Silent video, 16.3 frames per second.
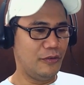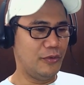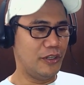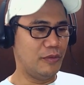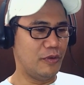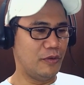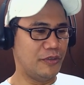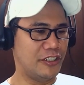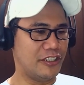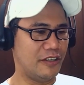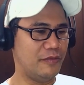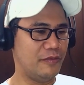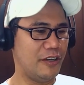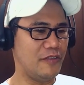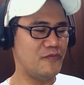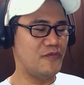Wait a moment,
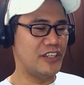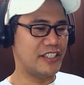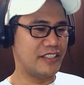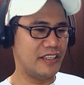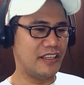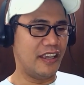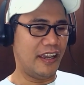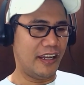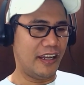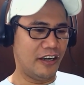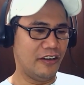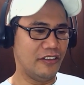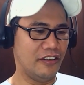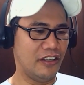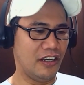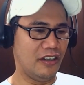am I missing
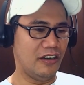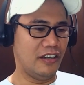out